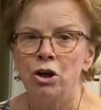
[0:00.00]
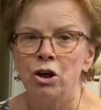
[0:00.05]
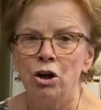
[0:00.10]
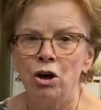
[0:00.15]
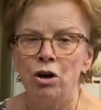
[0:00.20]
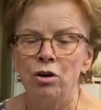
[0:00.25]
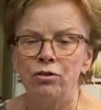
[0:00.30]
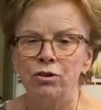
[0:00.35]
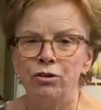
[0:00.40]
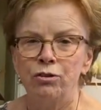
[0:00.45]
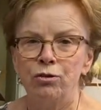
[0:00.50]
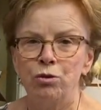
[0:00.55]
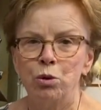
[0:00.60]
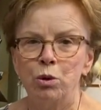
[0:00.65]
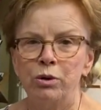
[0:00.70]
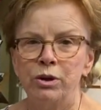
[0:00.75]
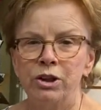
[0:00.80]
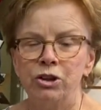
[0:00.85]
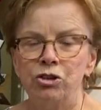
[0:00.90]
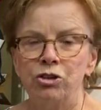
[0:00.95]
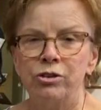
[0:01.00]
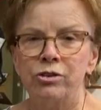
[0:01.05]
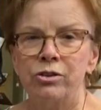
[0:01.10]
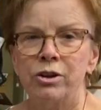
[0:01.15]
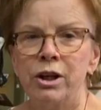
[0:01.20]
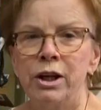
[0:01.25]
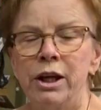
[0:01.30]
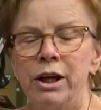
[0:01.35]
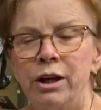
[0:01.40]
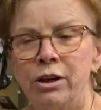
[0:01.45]
over 4 inches.
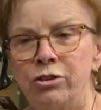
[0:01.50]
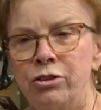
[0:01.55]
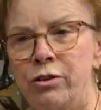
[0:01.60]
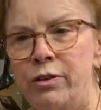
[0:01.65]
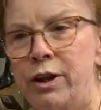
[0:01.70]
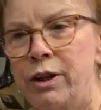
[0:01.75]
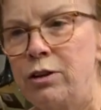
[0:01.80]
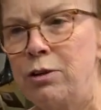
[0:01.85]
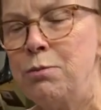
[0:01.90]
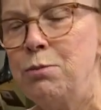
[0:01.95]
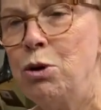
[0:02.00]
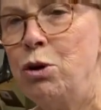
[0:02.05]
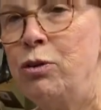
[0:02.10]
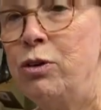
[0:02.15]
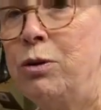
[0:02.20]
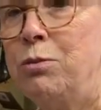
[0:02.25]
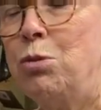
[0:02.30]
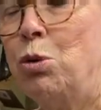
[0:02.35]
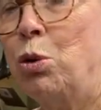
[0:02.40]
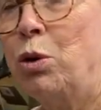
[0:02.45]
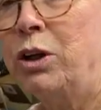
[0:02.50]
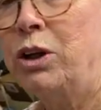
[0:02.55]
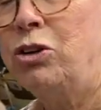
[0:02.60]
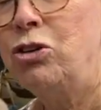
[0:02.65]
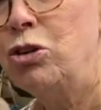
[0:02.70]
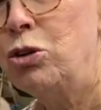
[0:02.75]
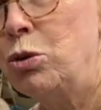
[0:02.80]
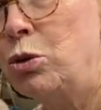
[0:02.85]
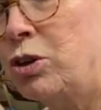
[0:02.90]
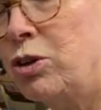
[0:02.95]
So that's moving more
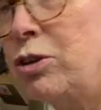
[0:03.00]
into